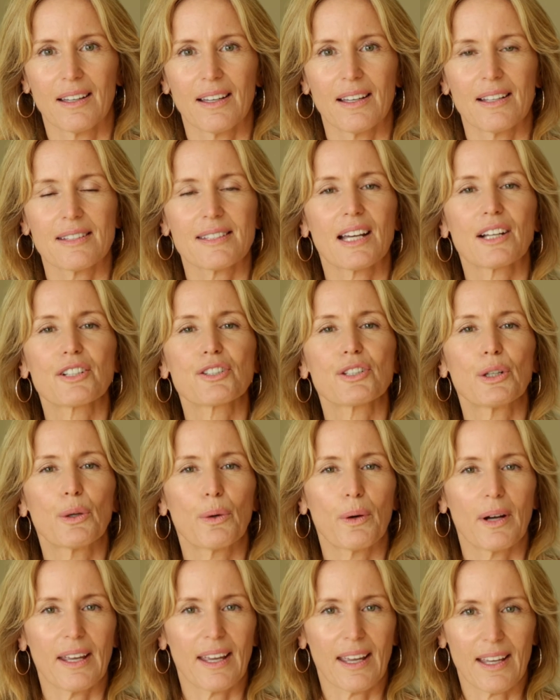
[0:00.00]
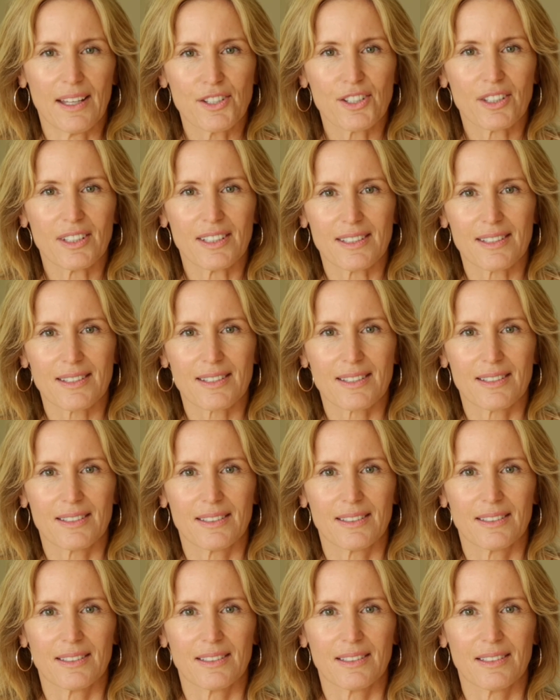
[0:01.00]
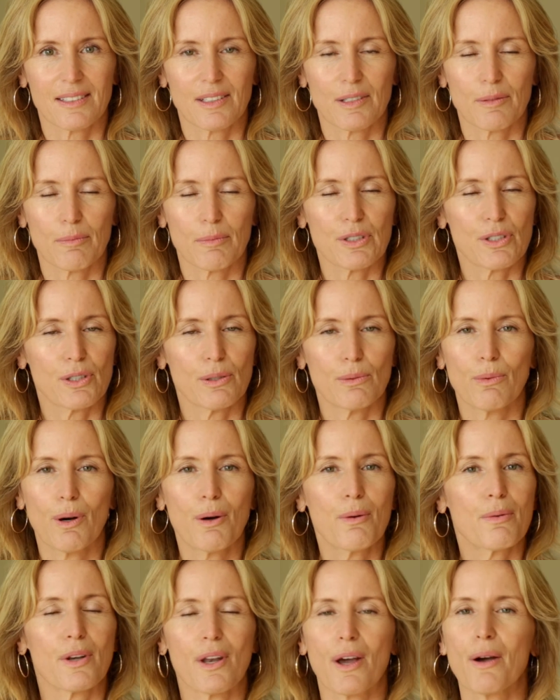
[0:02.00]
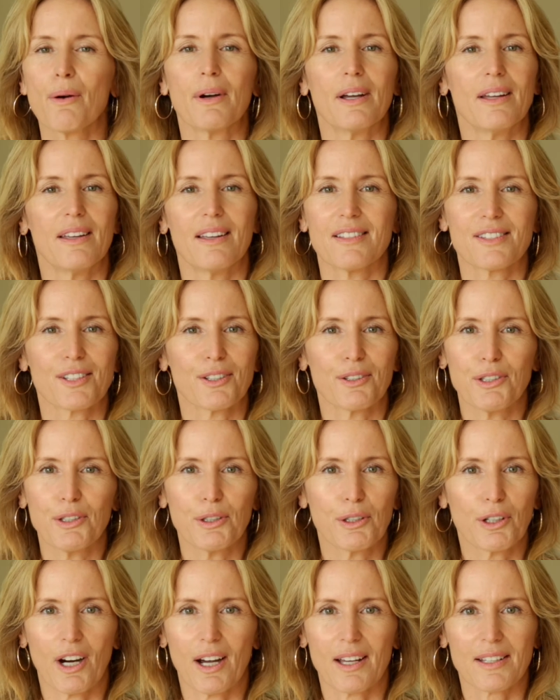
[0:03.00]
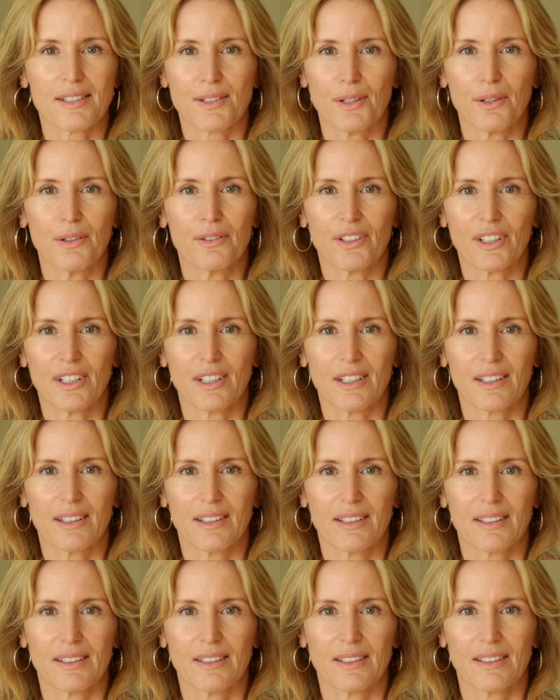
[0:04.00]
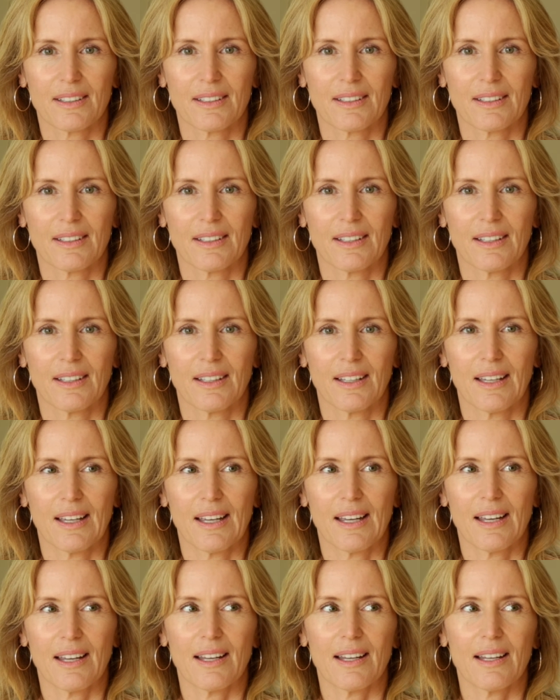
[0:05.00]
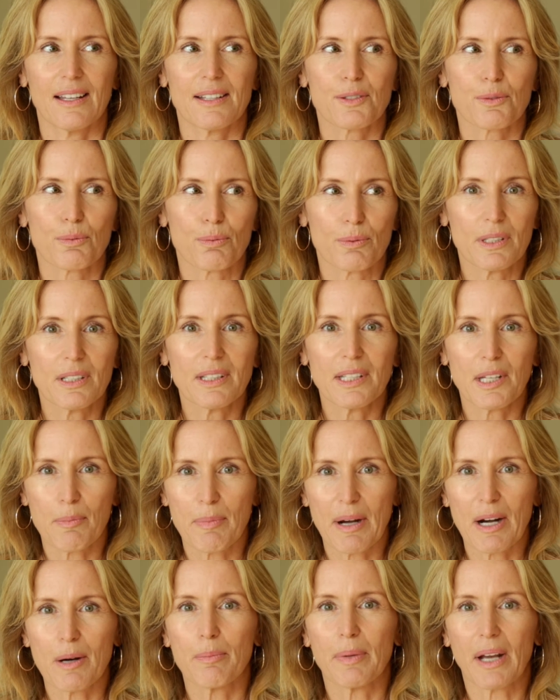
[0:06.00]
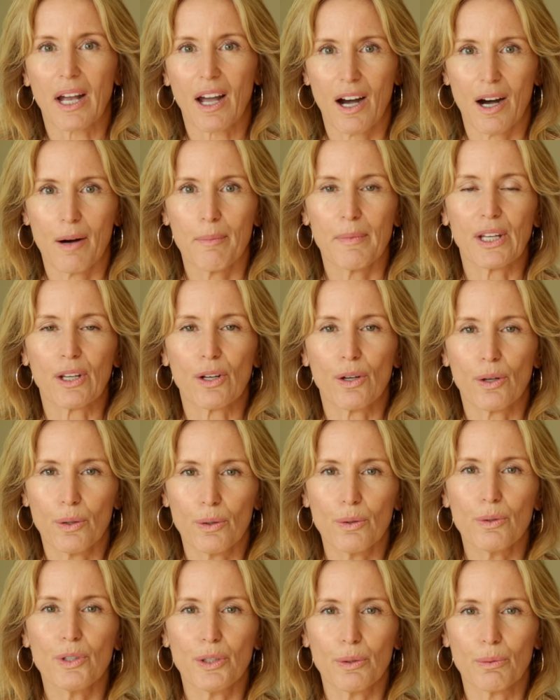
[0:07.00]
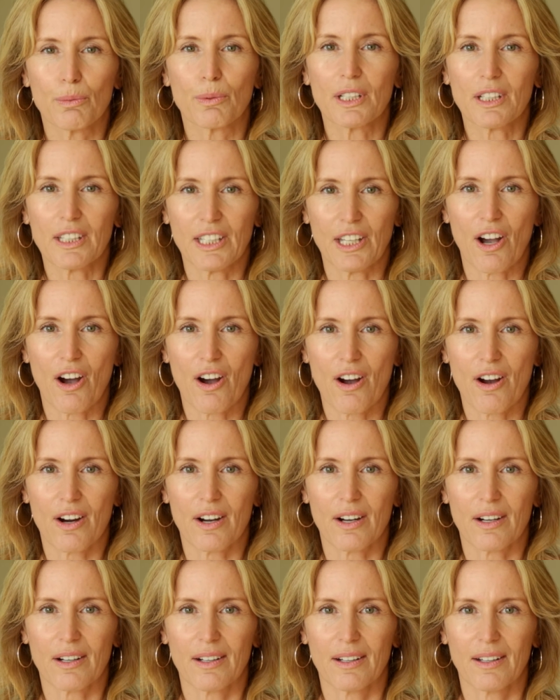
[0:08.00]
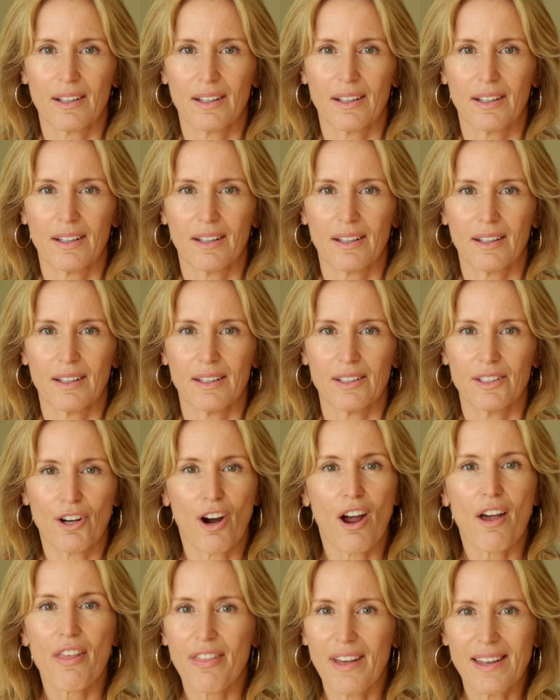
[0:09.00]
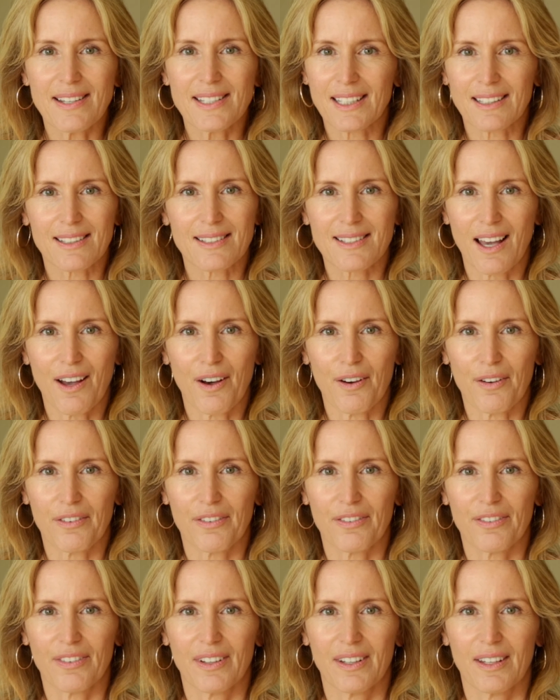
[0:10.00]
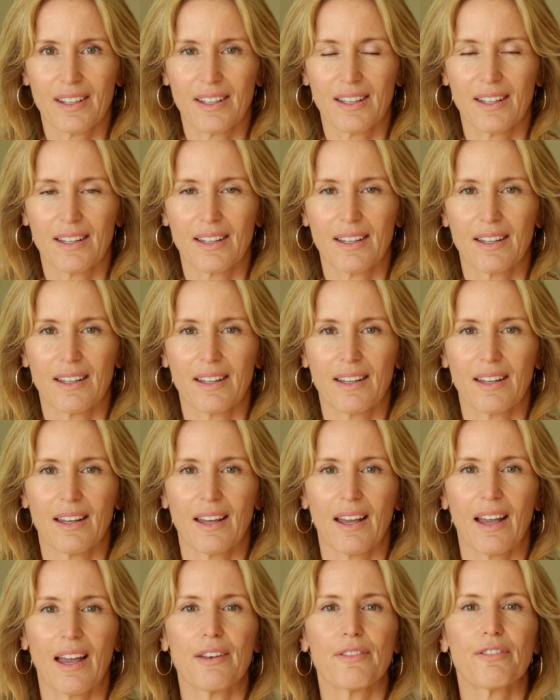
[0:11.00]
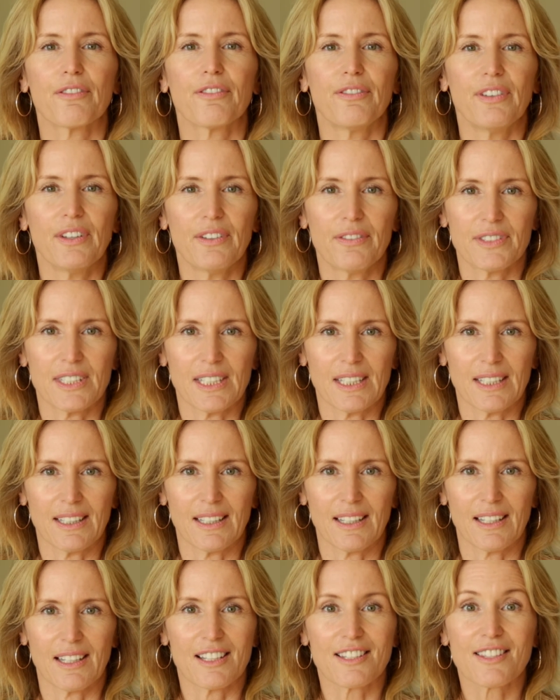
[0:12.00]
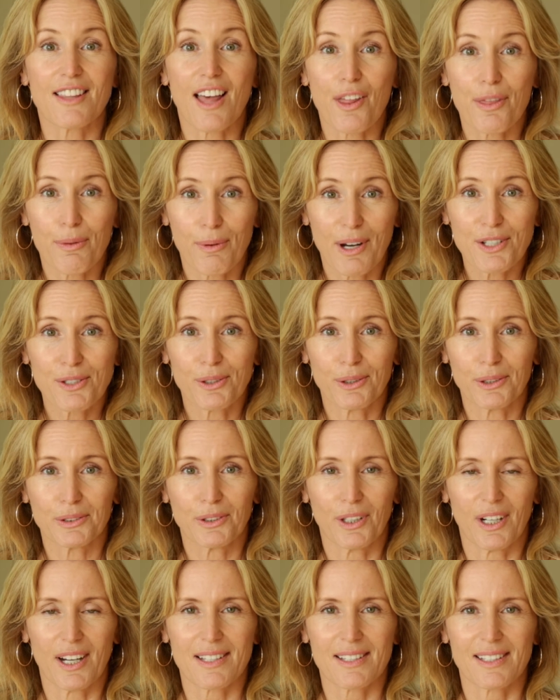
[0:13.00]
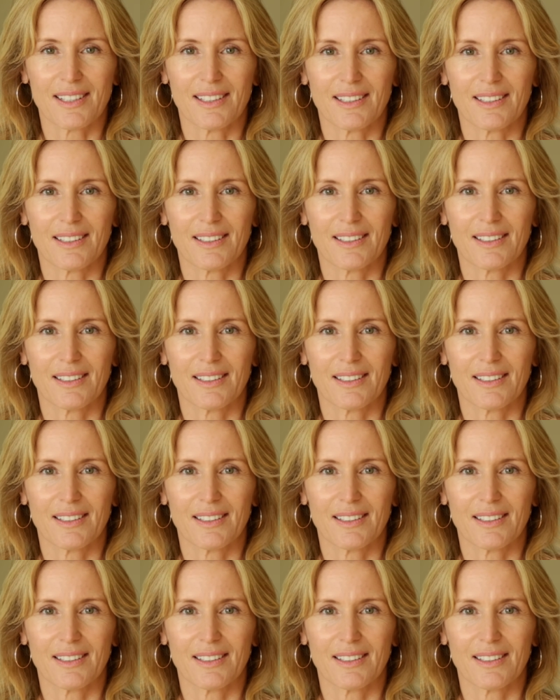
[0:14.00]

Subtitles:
It's actually quite ageless, but you won't know it until you cross over. It's really about becoming who you really are, your authentic self. And 50 is that threshold crossing,